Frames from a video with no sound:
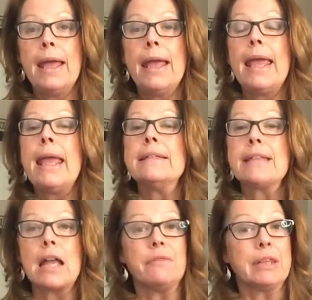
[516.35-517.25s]
inside
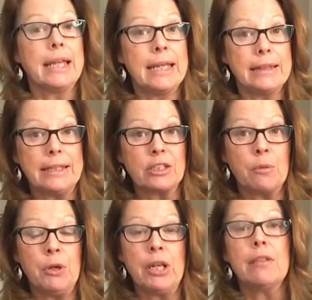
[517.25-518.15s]
of a land lease
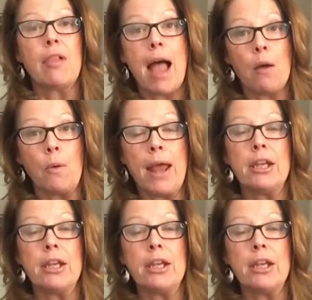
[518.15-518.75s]
community, lot rent,